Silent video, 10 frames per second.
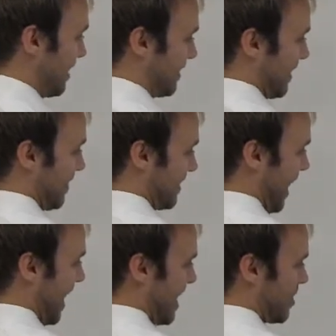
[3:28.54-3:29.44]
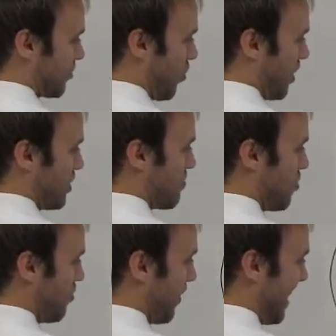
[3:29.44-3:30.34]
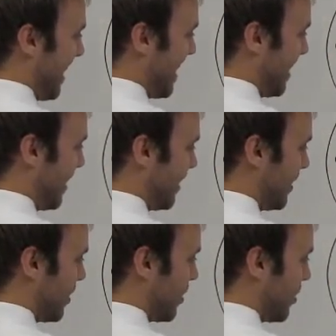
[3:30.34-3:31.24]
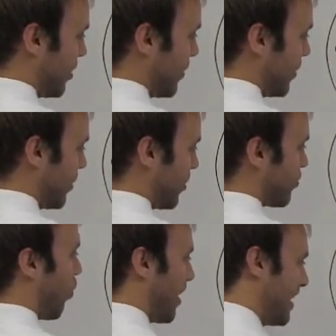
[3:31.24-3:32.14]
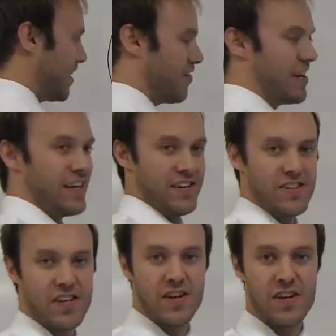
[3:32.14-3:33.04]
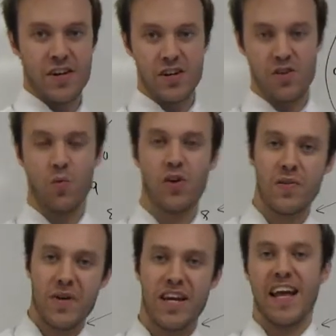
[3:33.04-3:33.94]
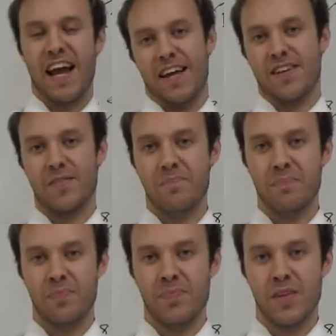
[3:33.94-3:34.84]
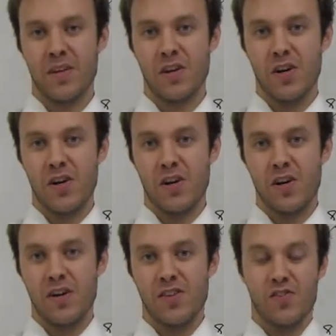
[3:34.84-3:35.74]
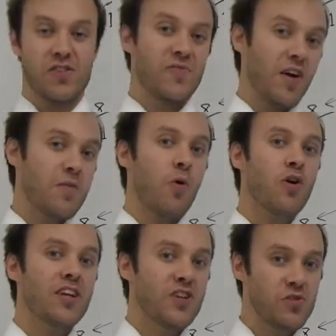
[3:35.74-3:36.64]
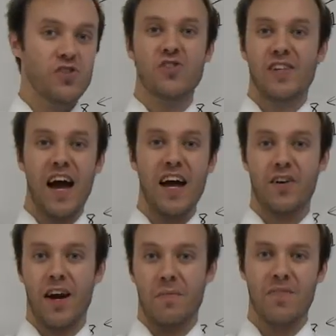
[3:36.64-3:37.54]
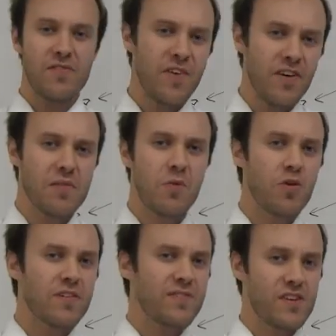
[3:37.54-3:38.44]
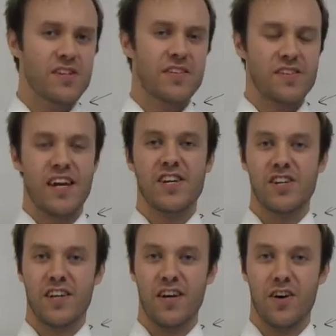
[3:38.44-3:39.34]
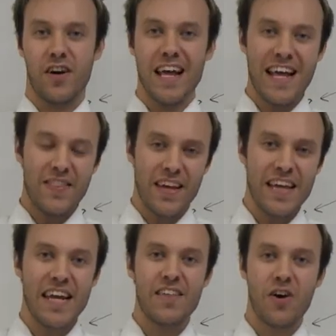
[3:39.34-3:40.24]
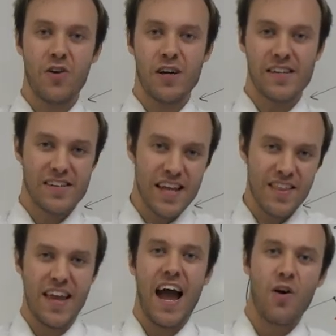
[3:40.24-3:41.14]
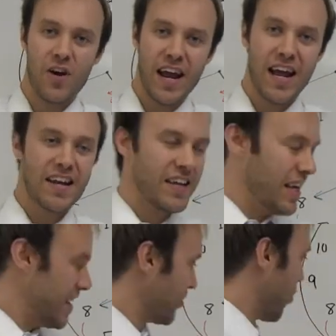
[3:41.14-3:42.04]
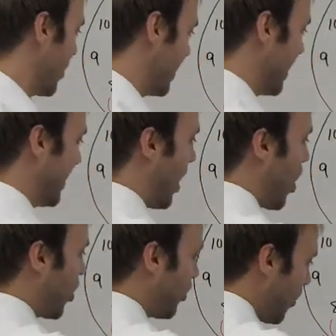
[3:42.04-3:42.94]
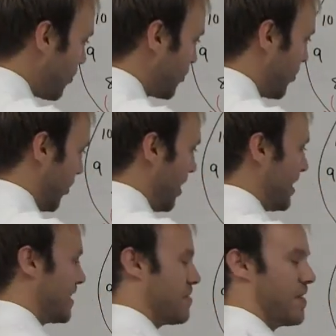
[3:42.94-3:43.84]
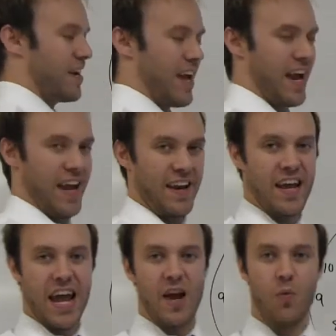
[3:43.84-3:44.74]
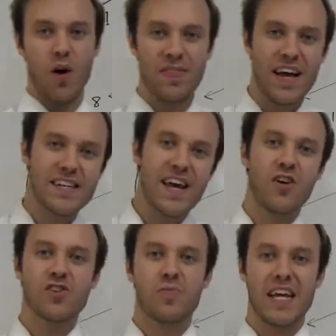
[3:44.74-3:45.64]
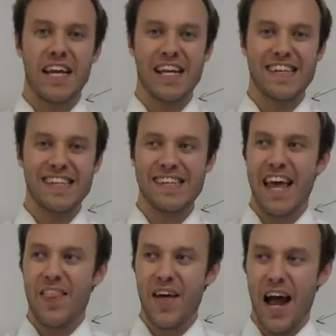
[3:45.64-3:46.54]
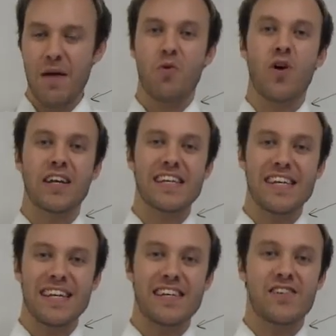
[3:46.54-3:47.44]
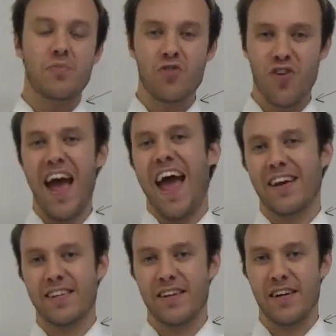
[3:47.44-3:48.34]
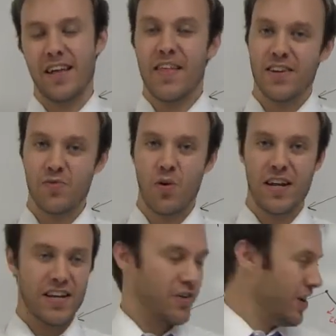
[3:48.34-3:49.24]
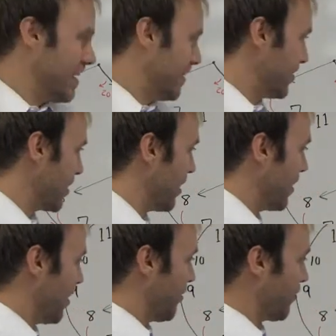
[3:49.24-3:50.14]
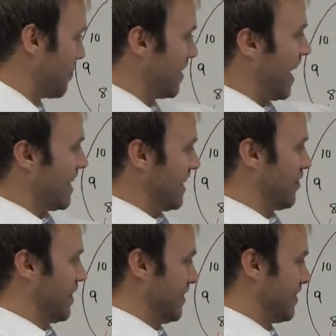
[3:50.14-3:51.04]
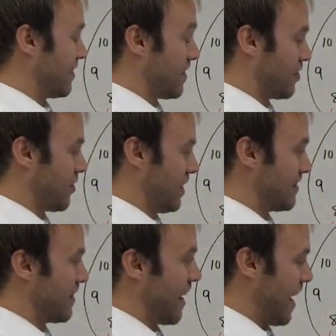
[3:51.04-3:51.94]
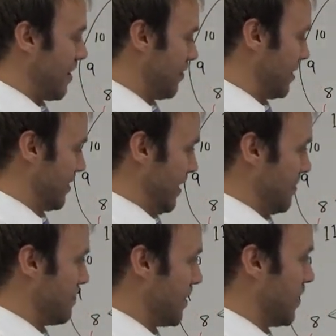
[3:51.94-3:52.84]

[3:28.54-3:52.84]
me is that this hand is going to move in 20 degrees toward the minute hand. So it's very important to use your diagram. Very important visualization here. The key though is the hour hand is going to get closer to the minute hand. And what that tells me is that I'm going to need to subtract that 20 degrees from the 90 degrees, degrees that I had originally.